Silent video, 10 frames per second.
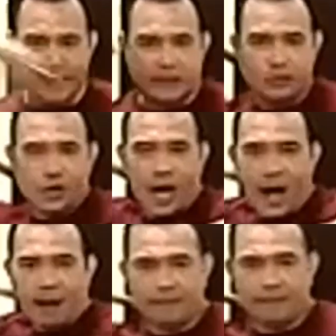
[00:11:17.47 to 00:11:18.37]
jab.
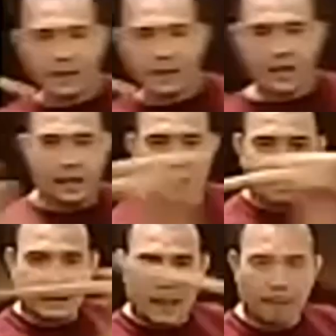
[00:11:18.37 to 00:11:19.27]

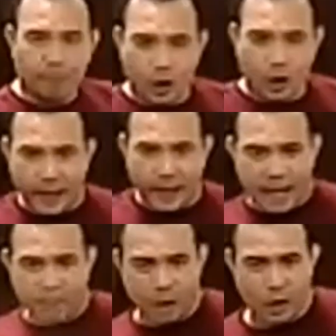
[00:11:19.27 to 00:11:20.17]
Temple,
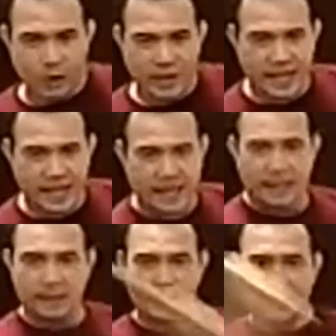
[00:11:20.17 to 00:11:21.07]
elbow, knee,
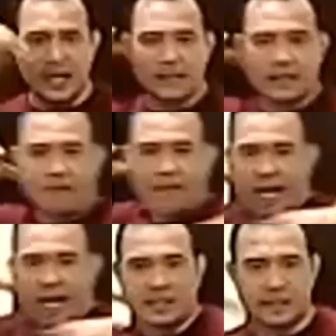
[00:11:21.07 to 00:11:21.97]
then
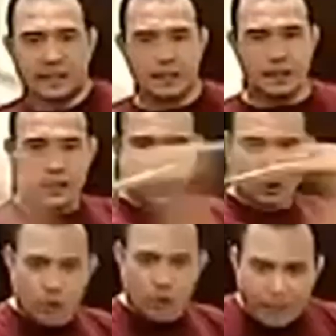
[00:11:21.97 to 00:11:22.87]
traverse. So you
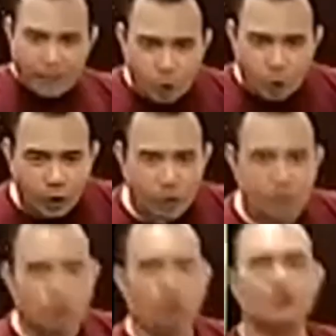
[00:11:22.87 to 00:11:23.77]
have to
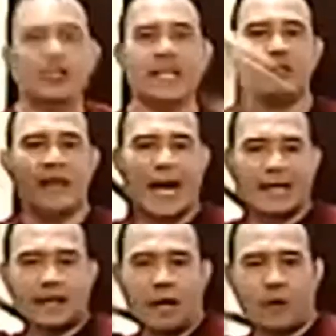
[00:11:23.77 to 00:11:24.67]
continue that.
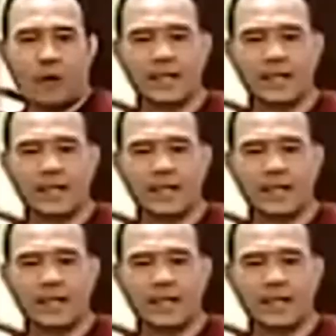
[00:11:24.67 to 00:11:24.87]
That way there is